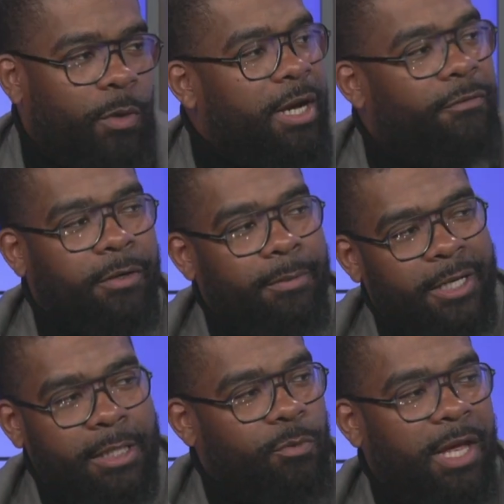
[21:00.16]
whatever it
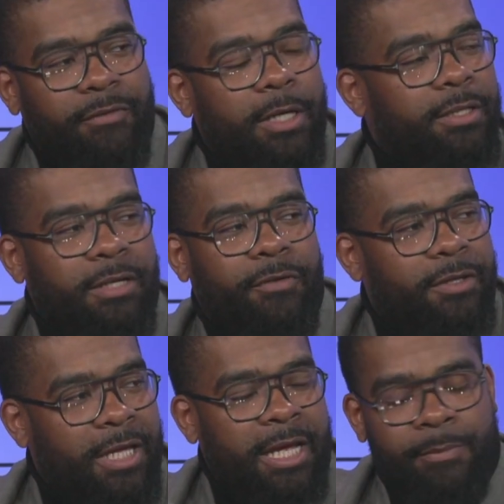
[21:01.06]
is, we have done
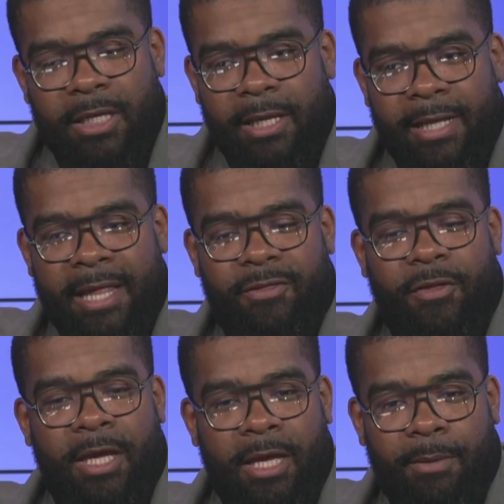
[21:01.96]
different themes, and that
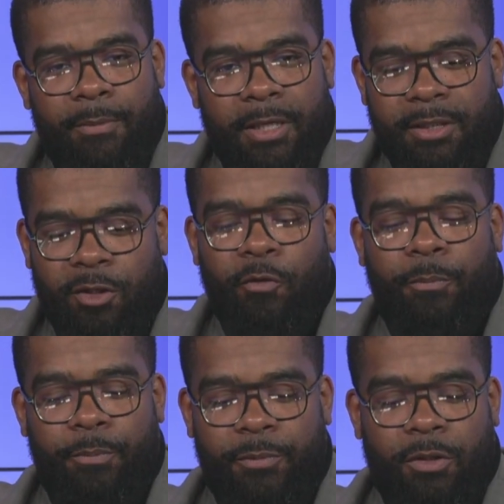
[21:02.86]
theme is
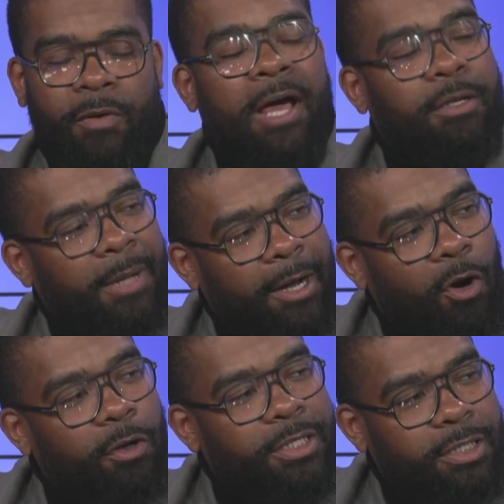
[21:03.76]
still surrounded by
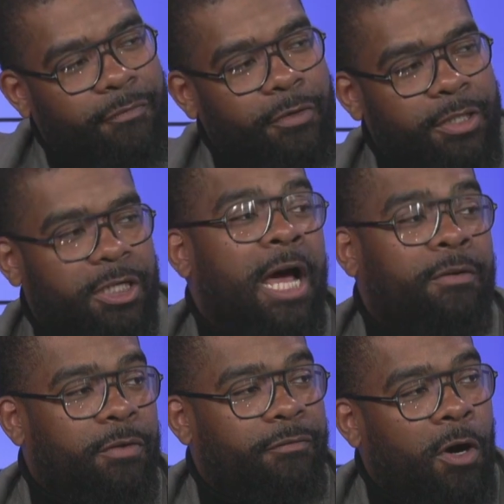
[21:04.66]
all these different
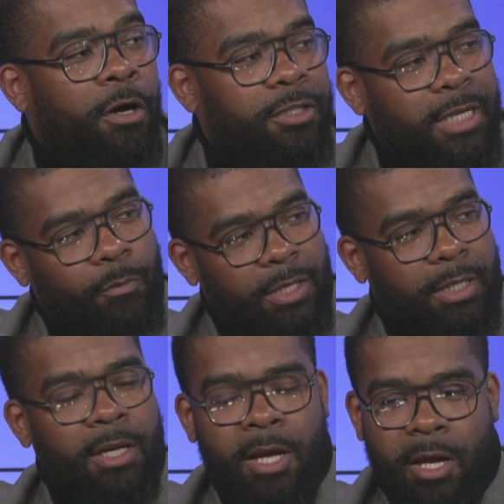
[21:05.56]
genre of arts that we